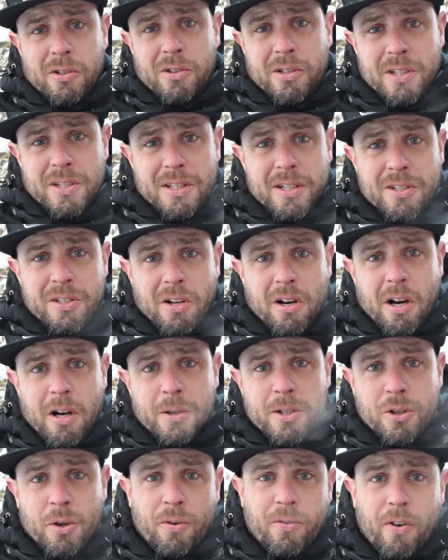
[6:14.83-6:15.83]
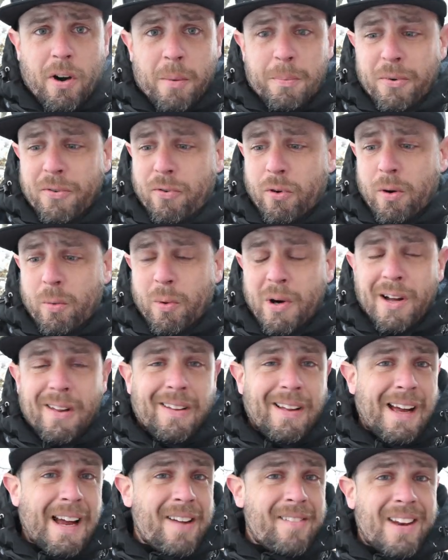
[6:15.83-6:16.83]
does this cigar so far perform
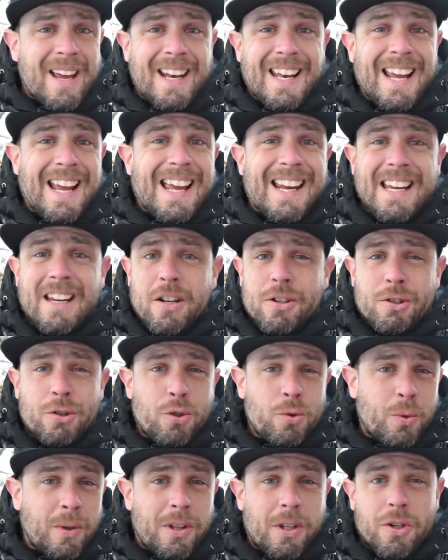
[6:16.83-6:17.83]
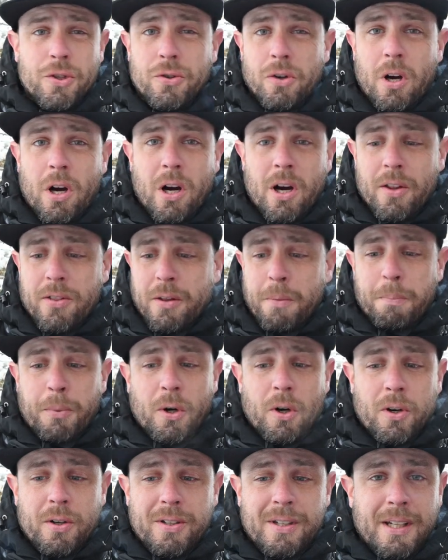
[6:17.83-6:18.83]
well? I haven't had any issues with the draw. The
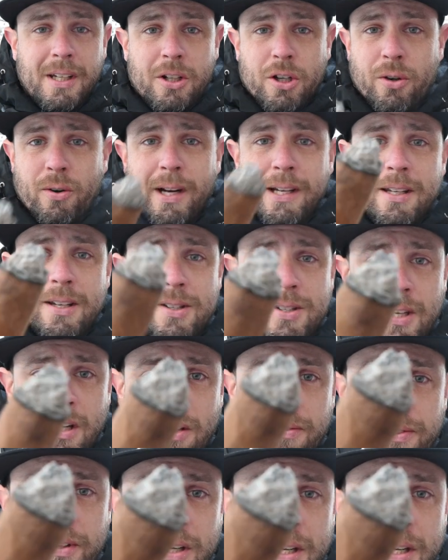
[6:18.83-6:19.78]
burn did correct itself